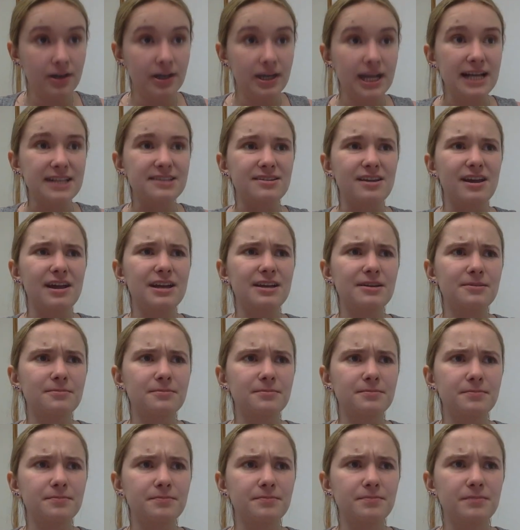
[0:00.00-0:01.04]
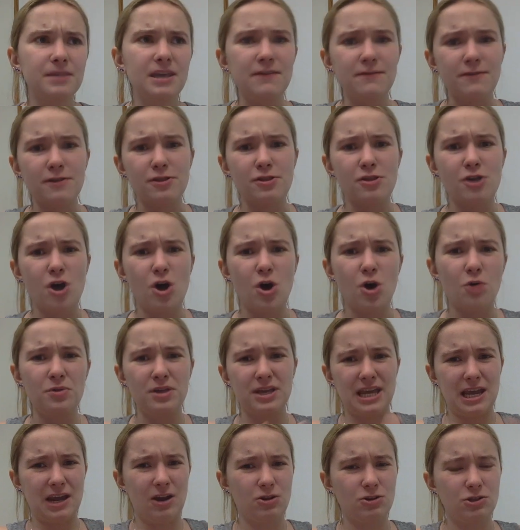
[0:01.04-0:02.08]
It's like, even though the
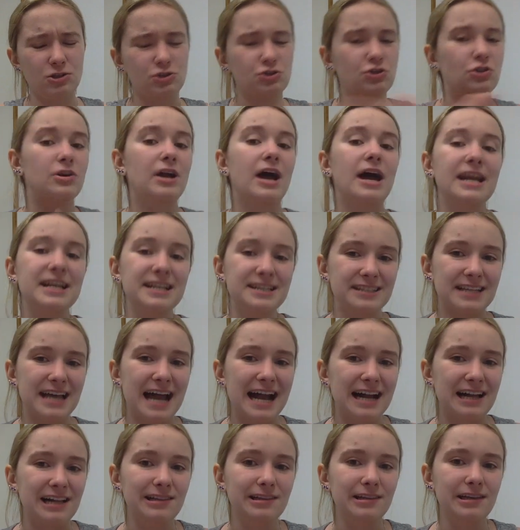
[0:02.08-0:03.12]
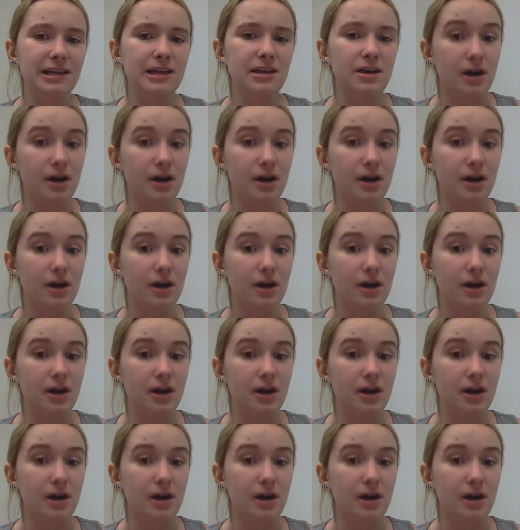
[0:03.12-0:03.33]
characters are not exactly